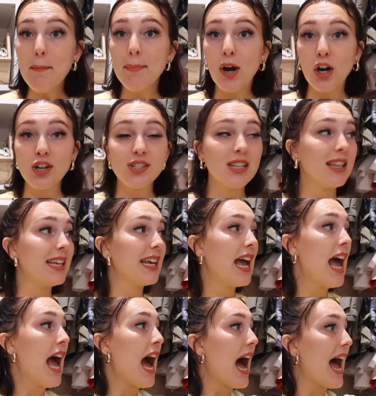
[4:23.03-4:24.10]
Personally,
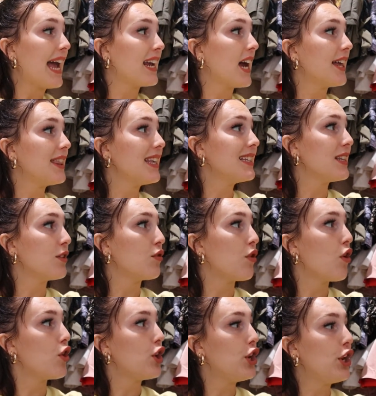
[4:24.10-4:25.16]
I got these like
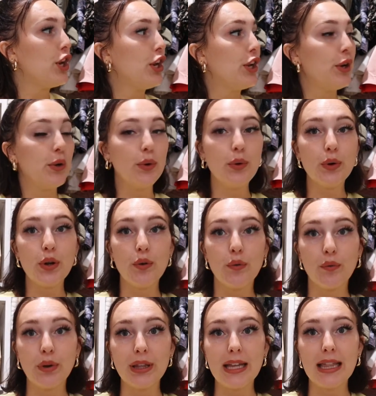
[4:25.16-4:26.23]
nude,
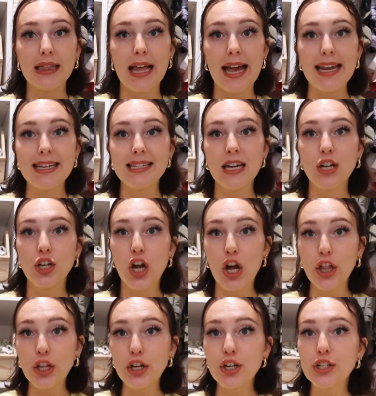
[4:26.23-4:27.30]
really light
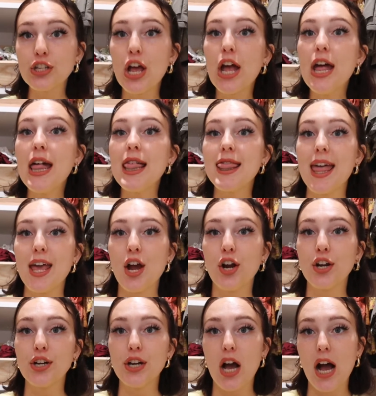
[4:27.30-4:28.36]
colors. They
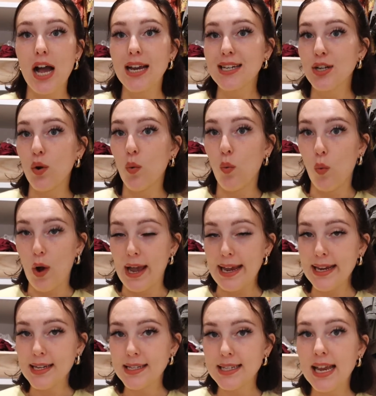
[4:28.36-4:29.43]
are not
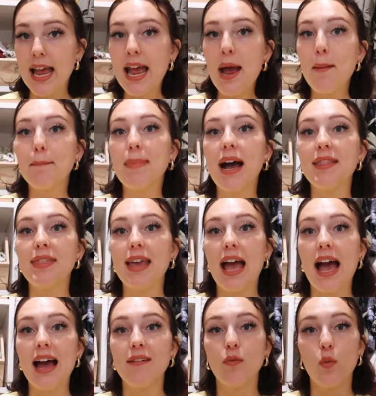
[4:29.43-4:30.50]
white, but they
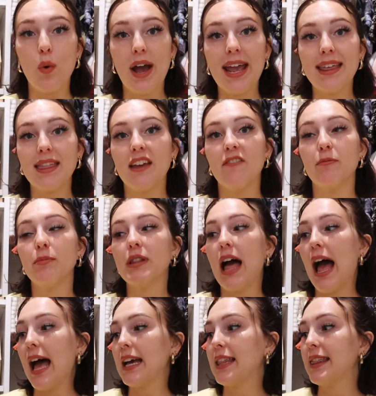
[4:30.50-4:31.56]
have white, they have
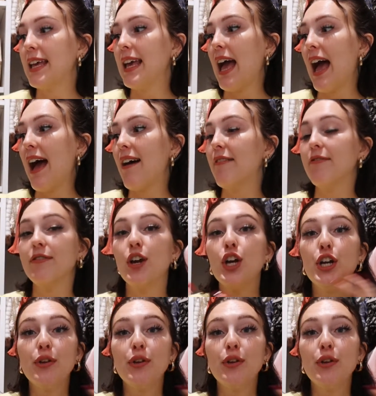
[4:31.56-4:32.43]
black, they have